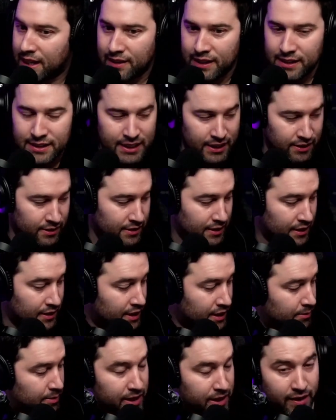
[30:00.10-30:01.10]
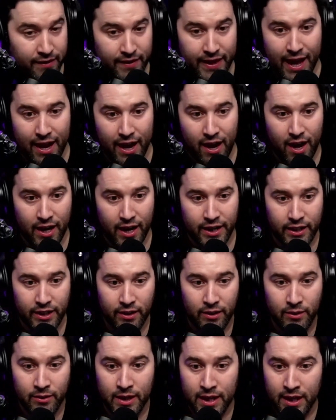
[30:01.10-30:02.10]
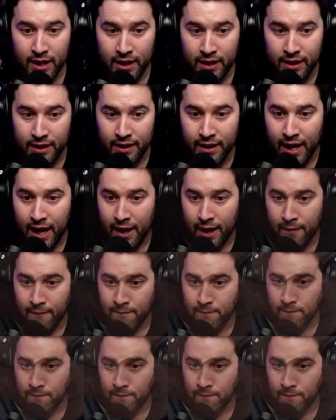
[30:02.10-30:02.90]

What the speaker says: Let's hear a little bit of that audio now.